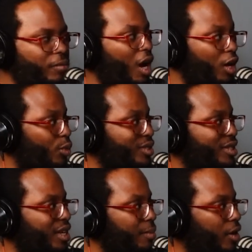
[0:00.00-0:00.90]
color was
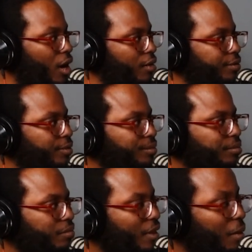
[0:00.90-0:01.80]
just coming off,
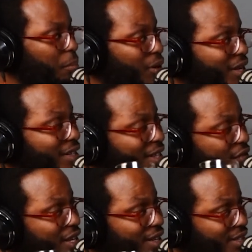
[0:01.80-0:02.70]
but in
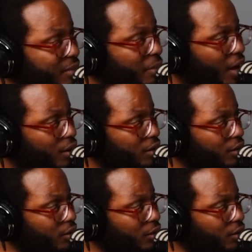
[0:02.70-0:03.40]
giving it a smell,